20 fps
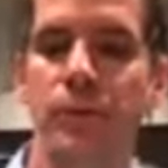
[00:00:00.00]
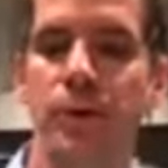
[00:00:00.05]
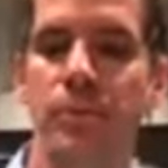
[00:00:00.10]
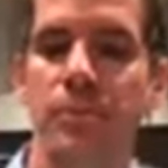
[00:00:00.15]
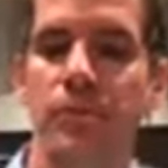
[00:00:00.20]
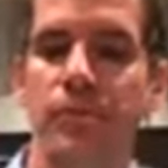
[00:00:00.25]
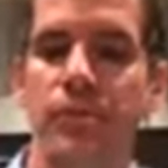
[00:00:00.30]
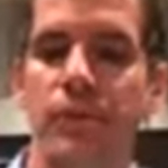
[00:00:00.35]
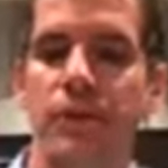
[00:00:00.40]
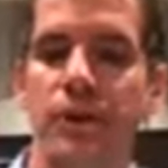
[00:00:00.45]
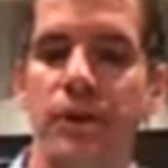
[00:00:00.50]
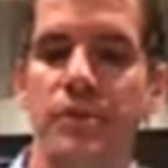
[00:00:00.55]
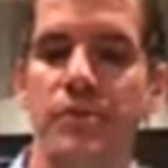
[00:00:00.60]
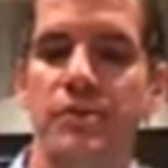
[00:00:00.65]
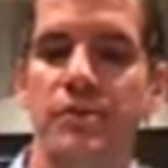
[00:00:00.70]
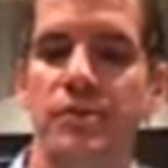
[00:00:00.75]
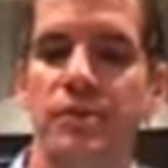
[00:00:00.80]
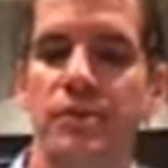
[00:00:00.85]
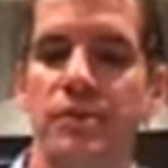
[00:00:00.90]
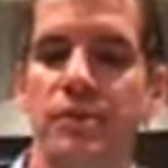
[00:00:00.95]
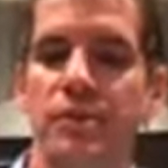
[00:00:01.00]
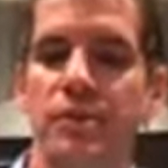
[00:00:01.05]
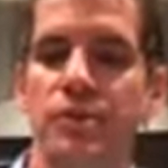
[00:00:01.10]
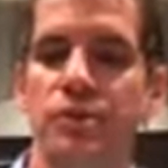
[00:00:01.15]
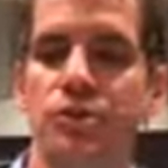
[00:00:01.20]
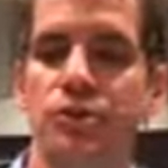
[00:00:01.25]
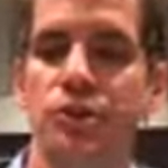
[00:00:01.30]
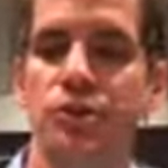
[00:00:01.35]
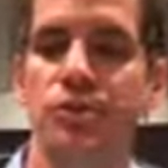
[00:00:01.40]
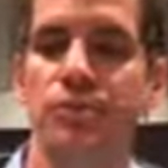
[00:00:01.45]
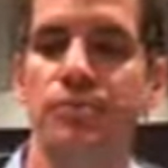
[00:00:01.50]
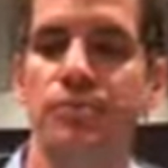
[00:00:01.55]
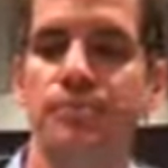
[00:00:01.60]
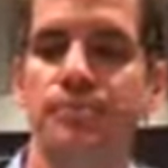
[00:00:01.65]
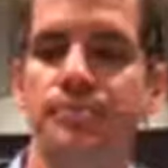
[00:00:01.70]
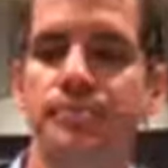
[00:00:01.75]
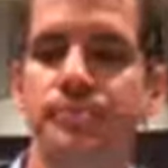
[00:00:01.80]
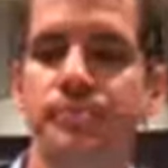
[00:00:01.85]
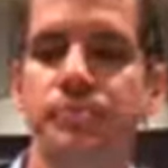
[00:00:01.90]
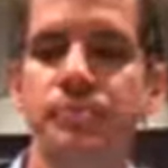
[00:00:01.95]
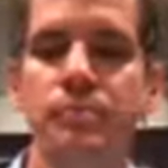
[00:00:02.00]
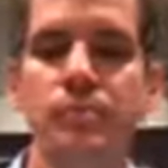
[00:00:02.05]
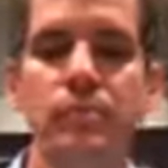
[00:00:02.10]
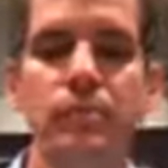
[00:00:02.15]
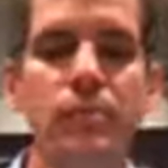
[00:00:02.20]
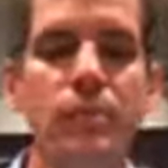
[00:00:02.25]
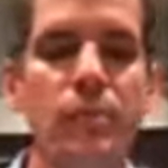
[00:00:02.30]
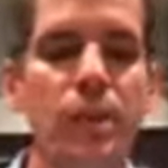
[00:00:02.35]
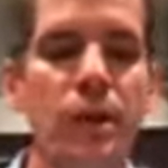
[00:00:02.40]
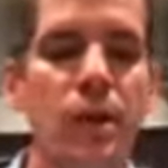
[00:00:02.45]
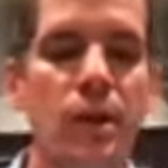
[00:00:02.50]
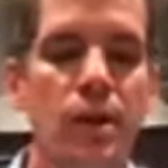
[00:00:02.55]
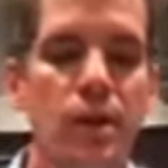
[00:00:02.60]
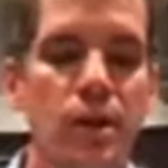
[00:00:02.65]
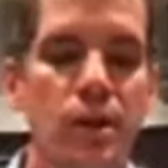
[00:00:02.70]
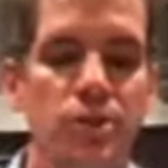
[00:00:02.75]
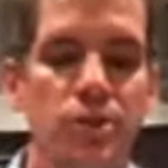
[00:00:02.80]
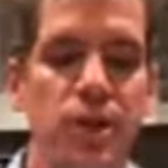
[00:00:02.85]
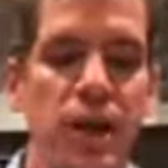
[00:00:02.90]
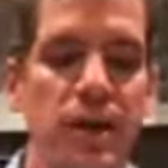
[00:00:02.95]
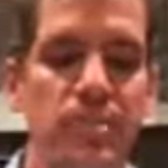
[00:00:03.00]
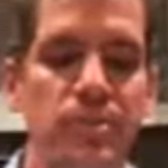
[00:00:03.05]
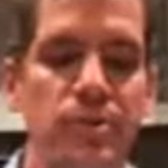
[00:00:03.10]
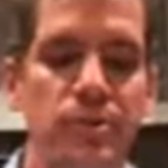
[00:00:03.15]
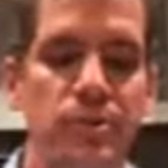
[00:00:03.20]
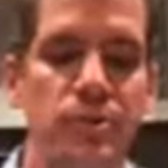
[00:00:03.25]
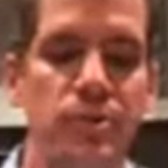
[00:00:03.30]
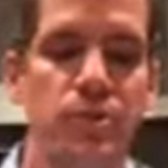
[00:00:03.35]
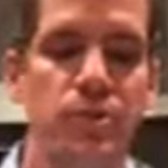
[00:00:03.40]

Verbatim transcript: For Esther and then Job. Chapter